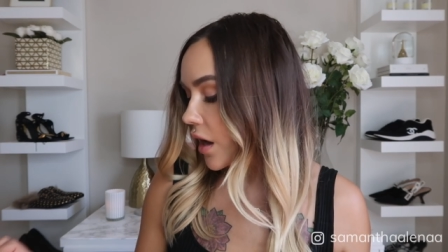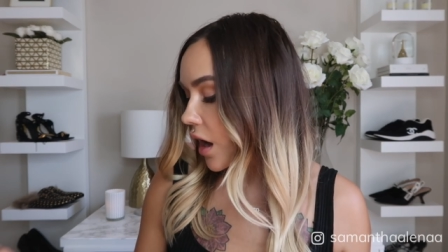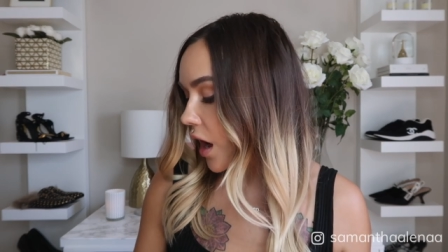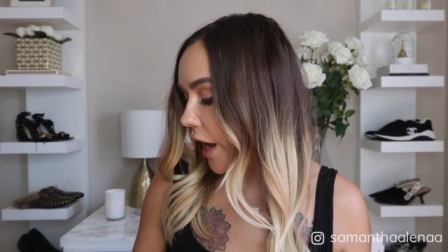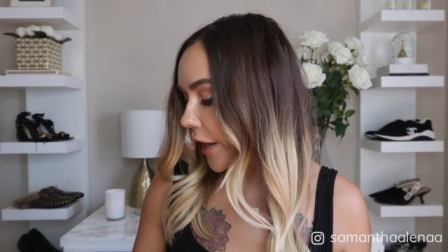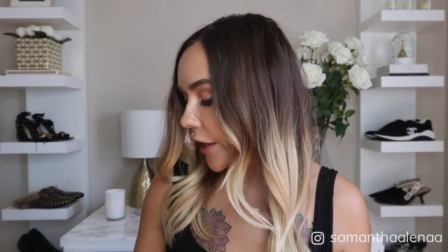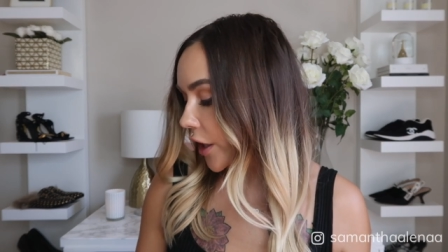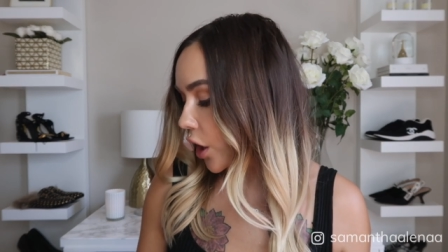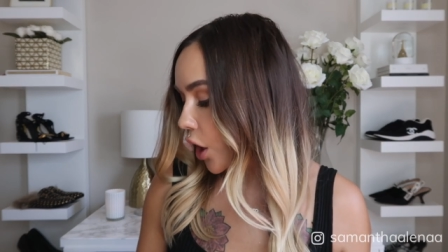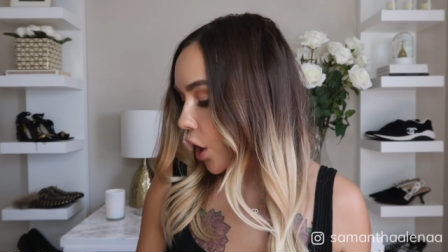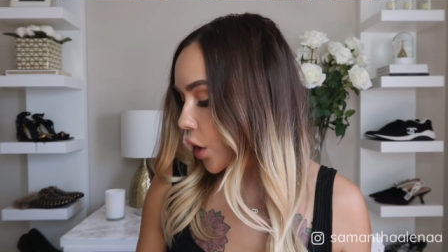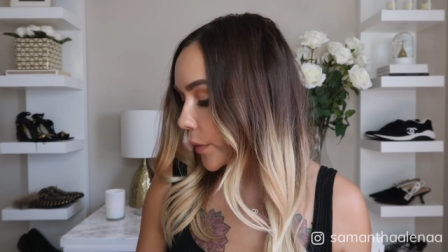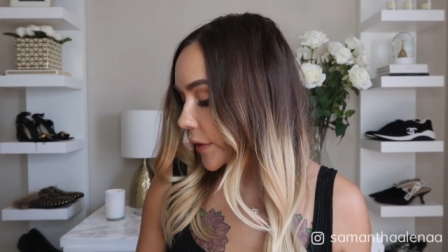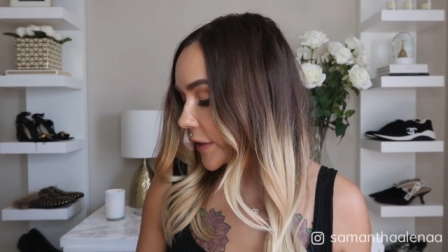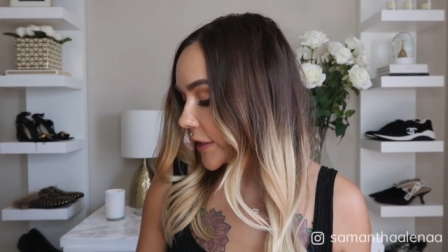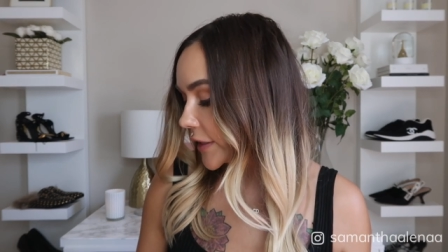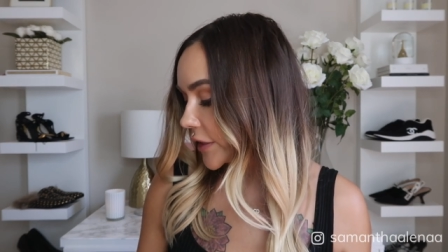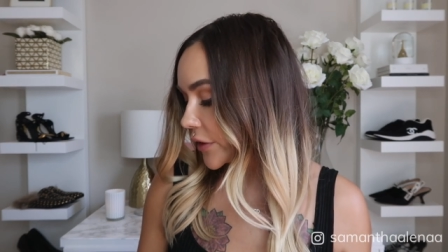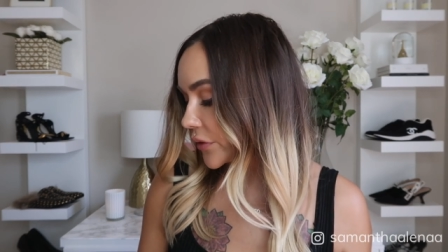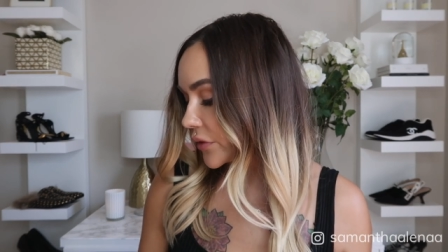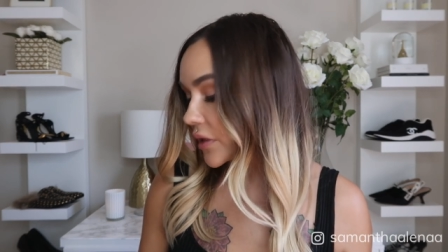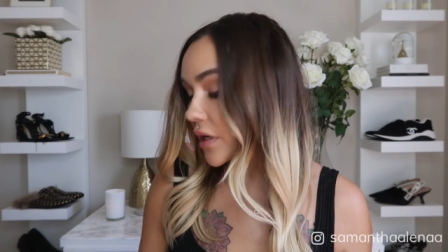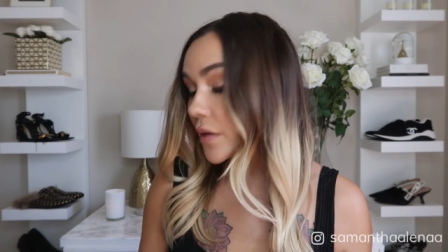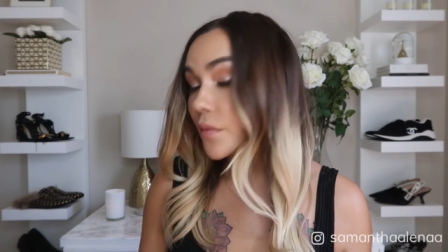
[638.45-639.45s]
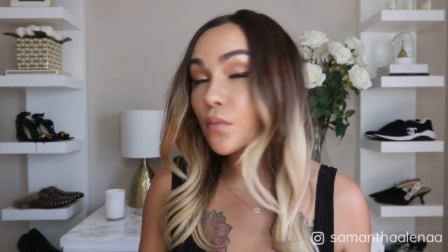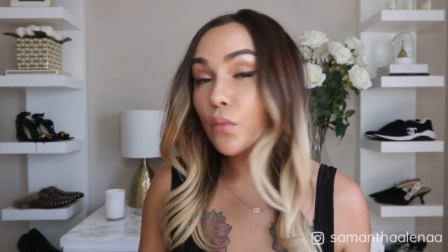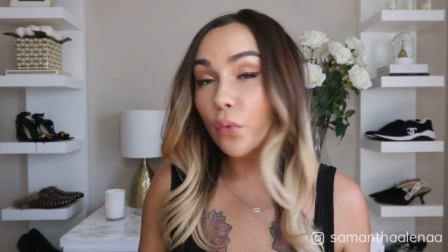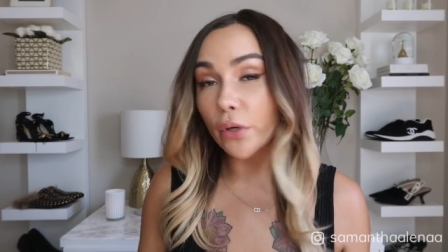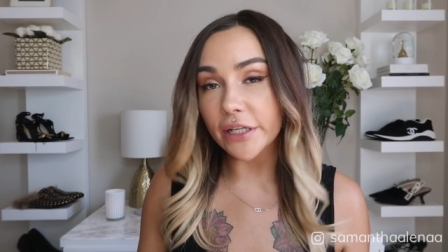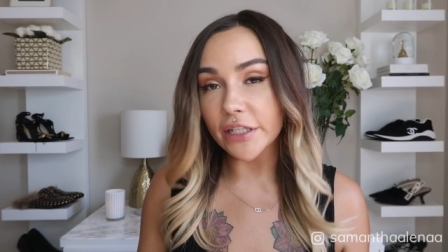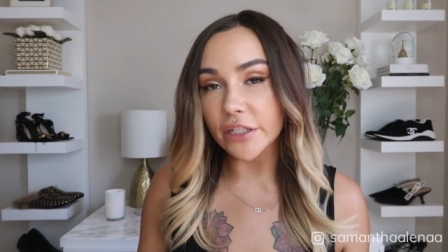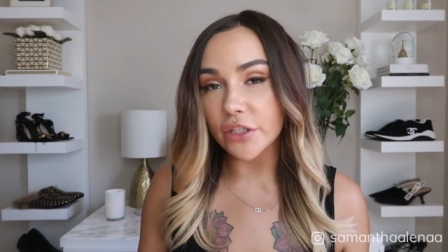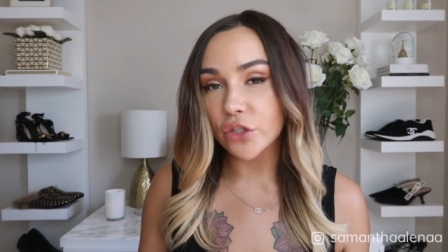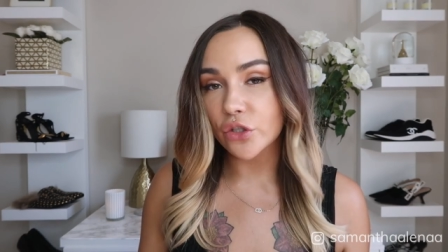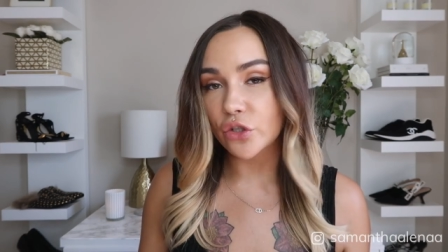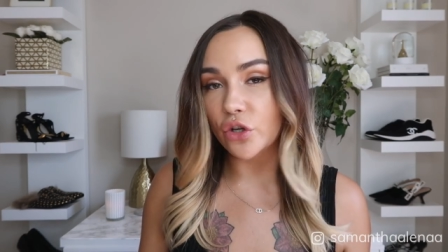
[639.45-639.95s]
I always use a
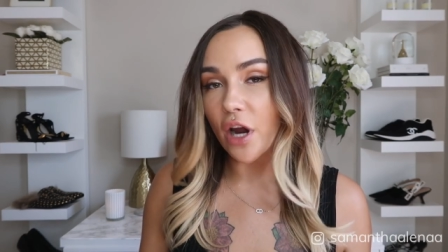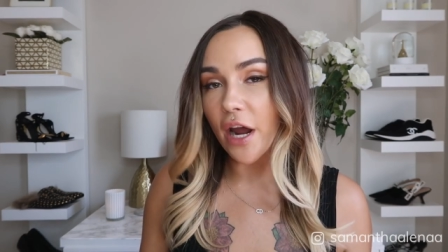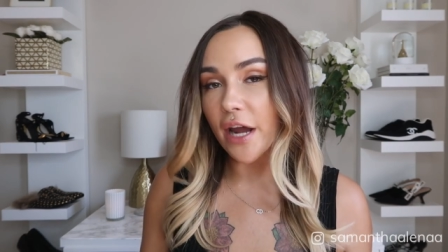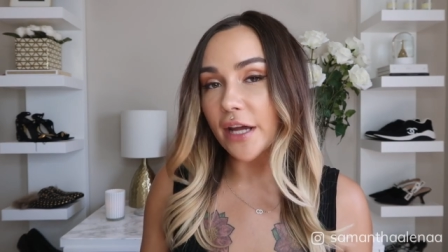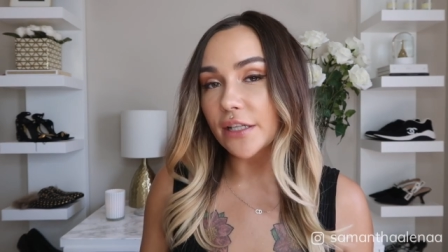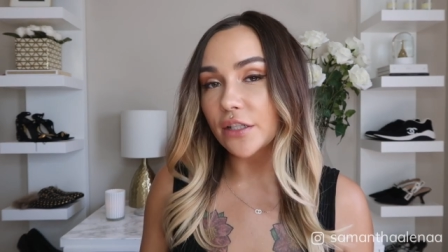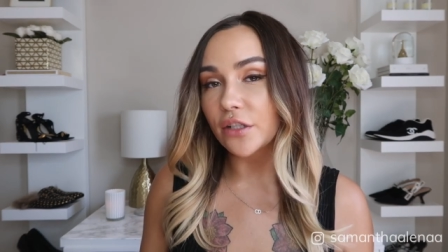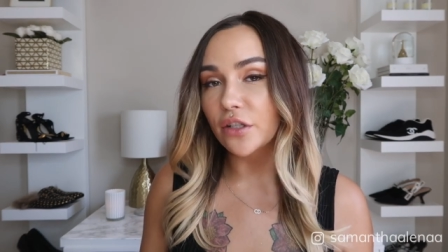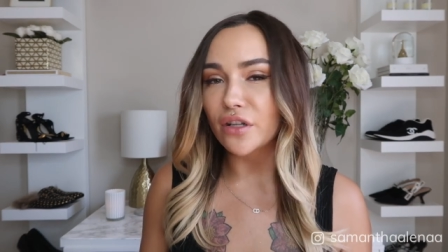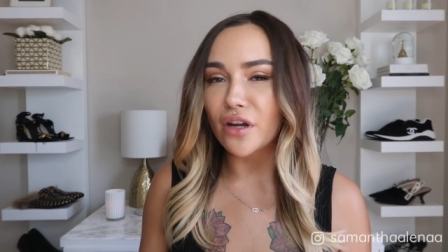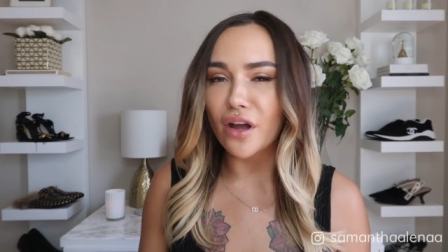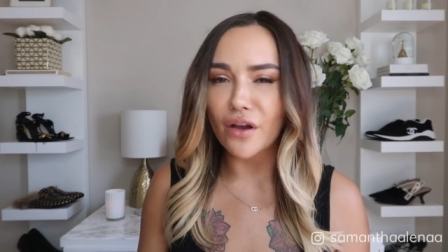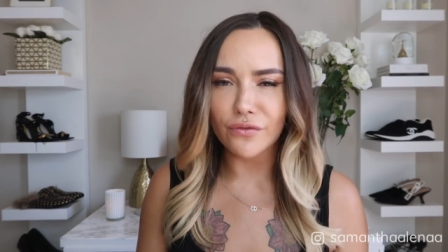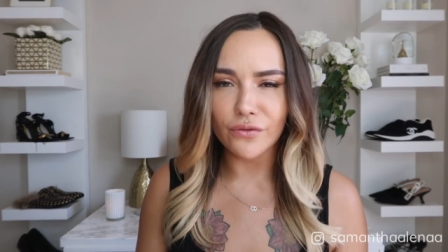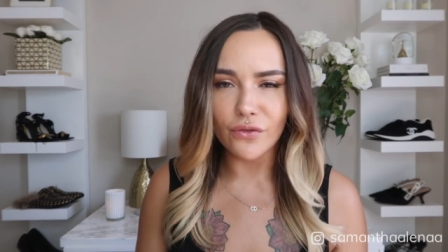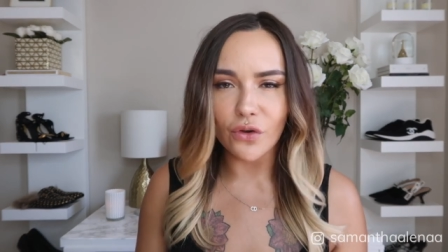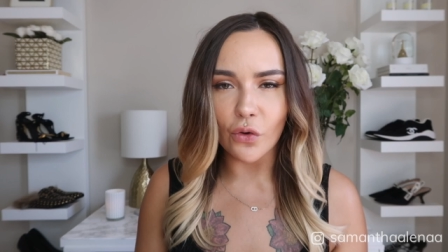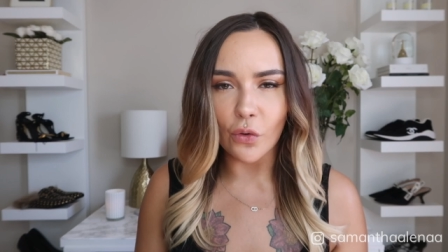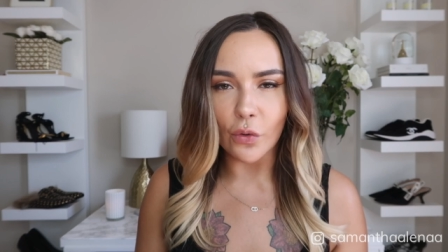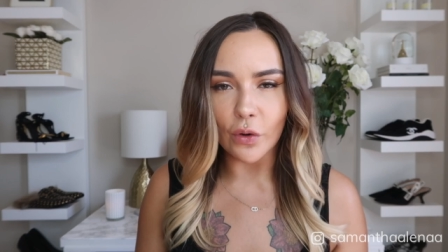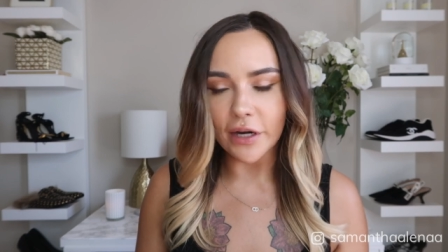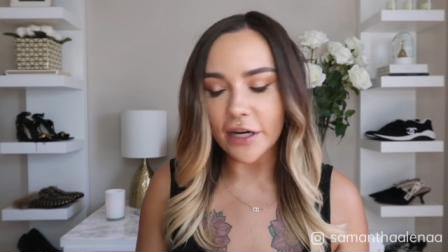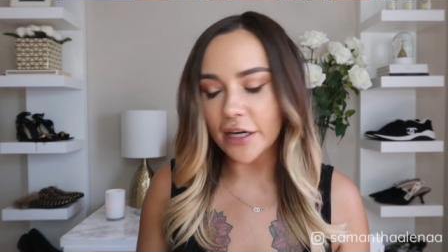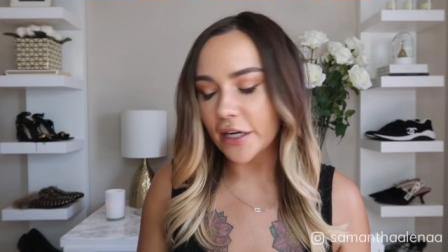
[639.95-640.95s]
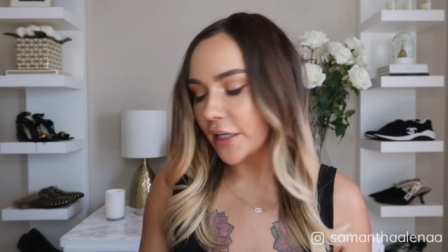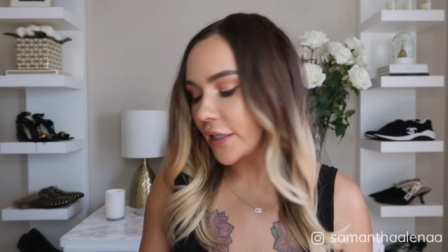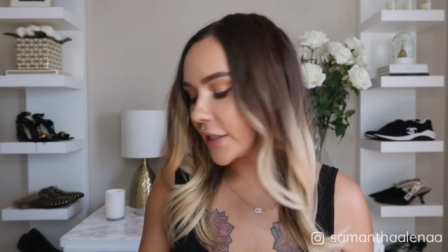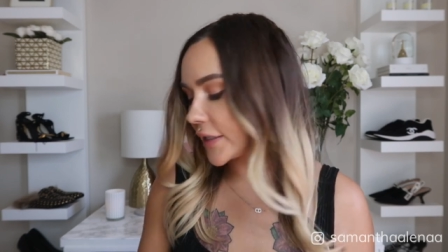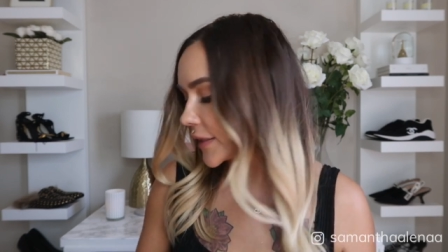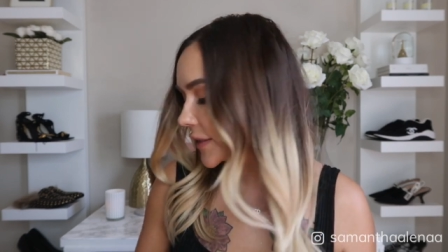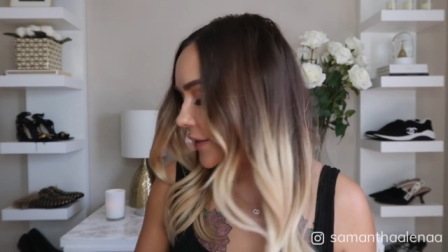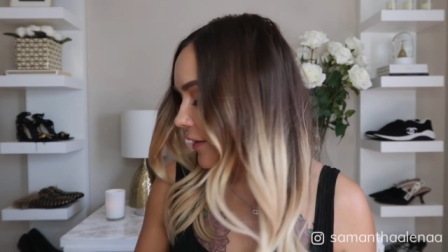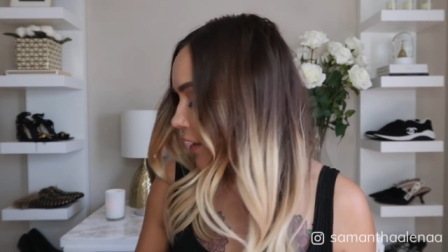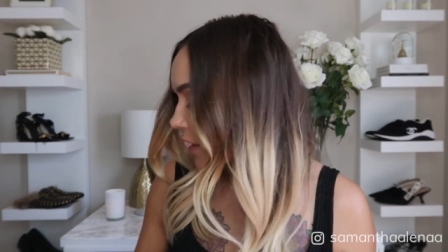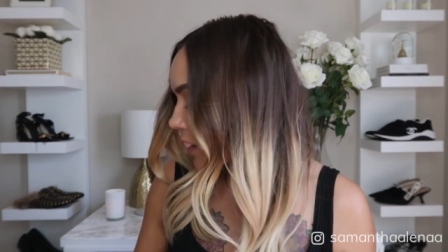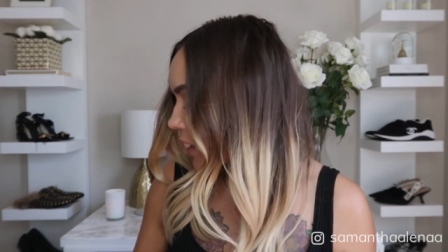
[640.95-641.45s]
moisturizer, of
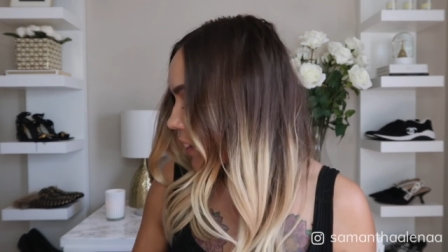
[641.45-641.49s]
course.